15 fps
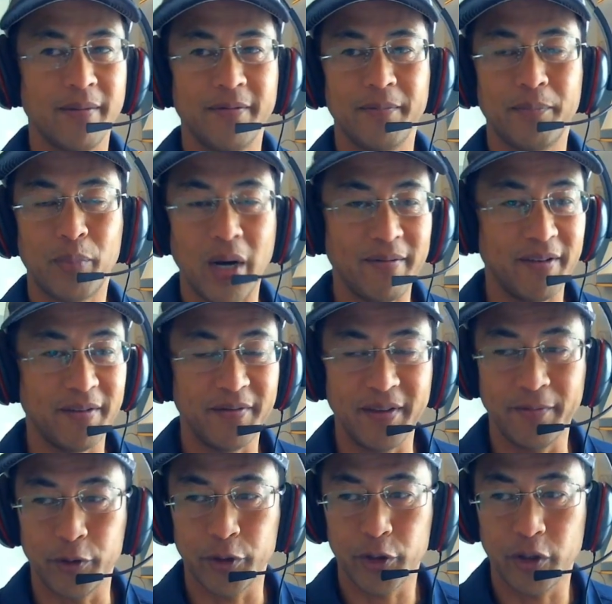private
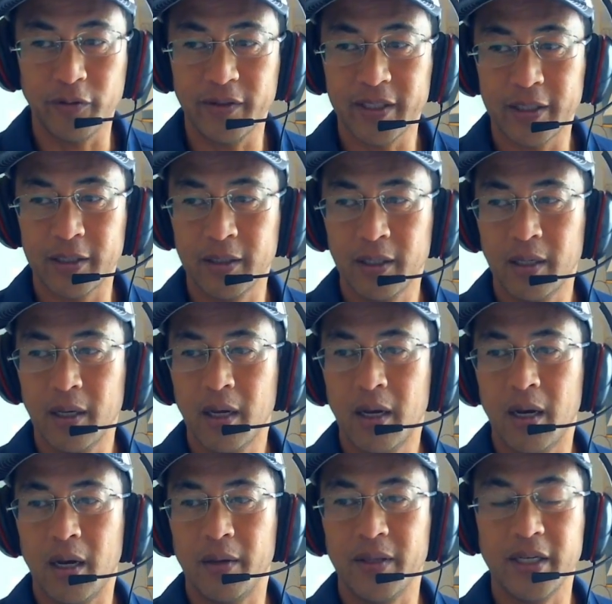fee-for-service.
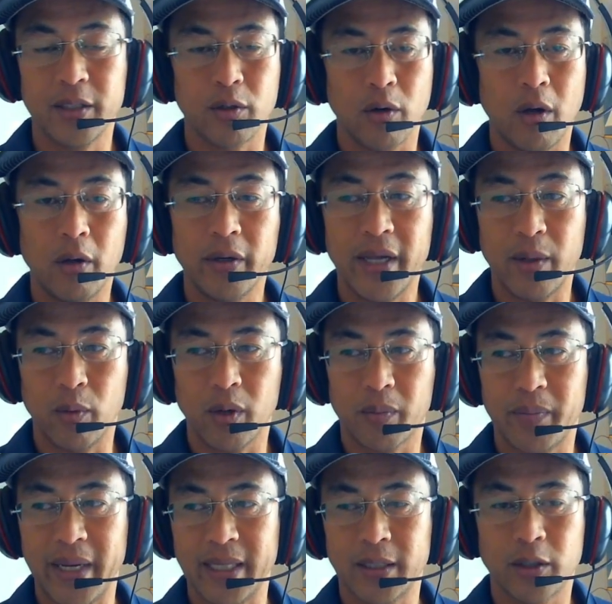These are all
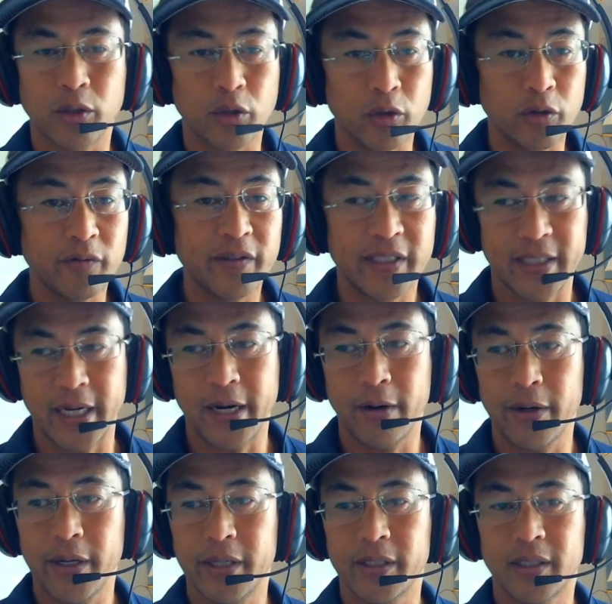network-based service
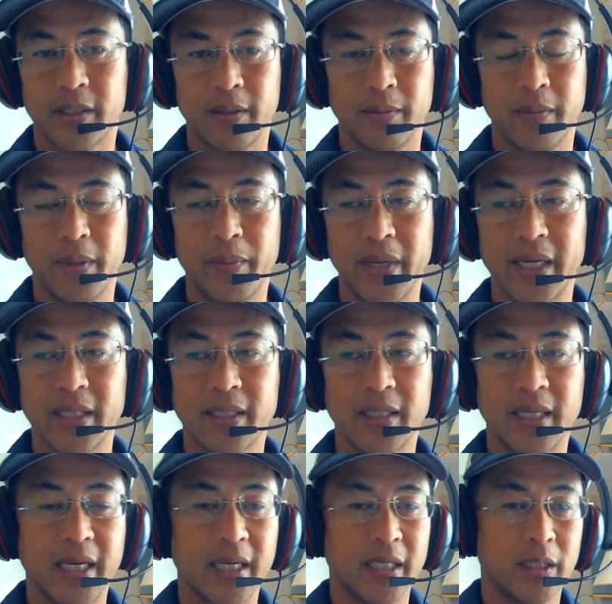areas. The biggest
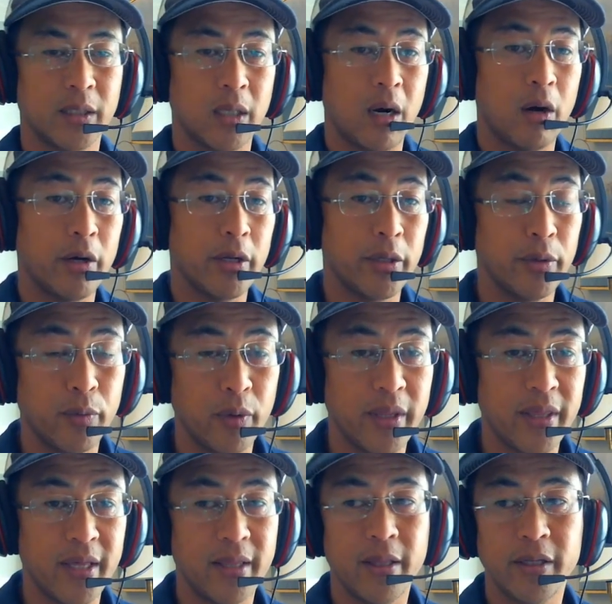thing is, are you
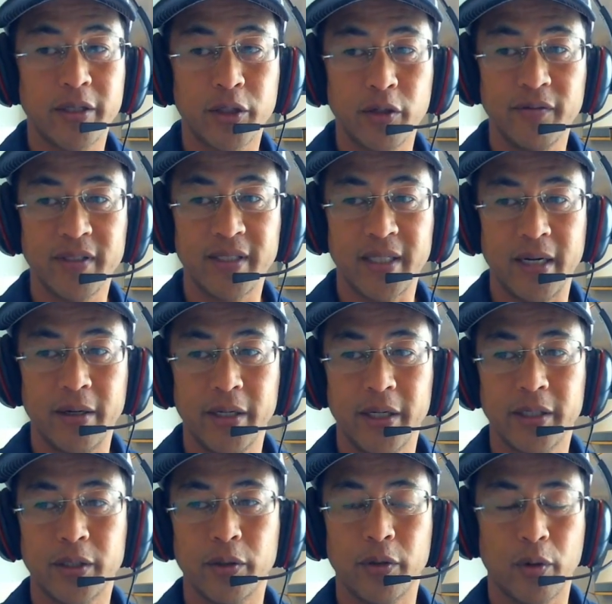within the service area?
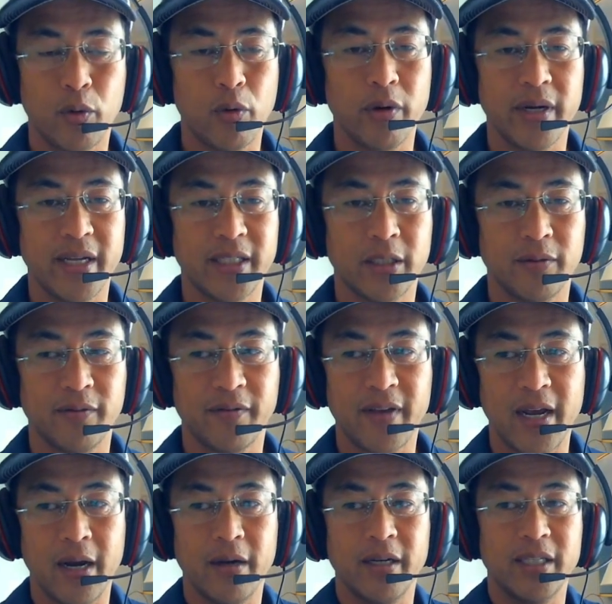So the coordination of
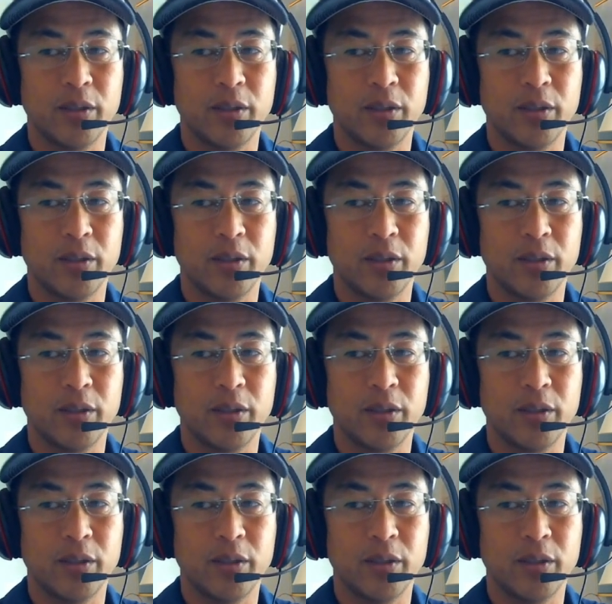care is